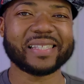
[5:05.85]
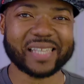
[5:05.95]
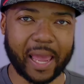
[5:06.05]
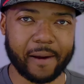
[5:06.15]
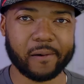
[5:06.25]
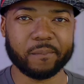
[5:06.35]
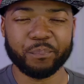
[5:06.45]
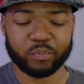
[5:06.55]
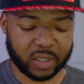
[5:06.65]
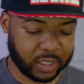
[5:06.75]
sound,
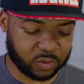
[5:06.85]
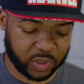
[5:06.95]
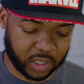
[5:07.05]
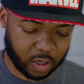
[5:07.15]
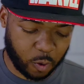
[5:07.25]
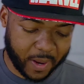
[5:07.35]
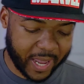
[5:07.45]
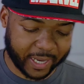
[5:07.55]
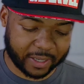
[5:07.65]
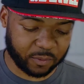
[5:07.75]
because we can go
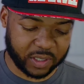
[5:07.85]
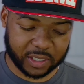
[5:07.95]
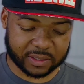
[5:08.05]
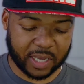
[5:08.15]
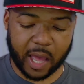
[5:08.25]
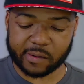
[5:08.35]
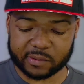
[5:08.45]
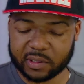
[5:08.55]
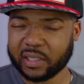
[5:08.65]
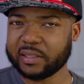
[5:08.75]
back and we can
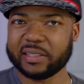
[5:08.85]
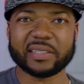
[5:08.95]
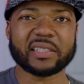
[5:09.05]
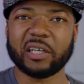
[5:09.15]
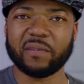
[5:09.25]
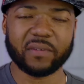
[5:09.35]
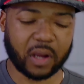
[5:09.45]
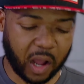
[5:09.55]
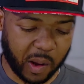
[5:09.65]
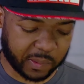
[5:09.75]
toggle this stuff
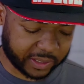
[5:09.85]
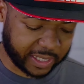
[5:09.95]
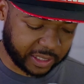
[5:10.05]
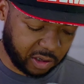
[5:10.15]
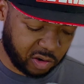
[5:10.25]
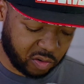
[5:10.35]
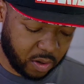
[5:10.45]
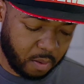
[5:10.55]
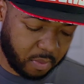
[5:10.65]
all day long,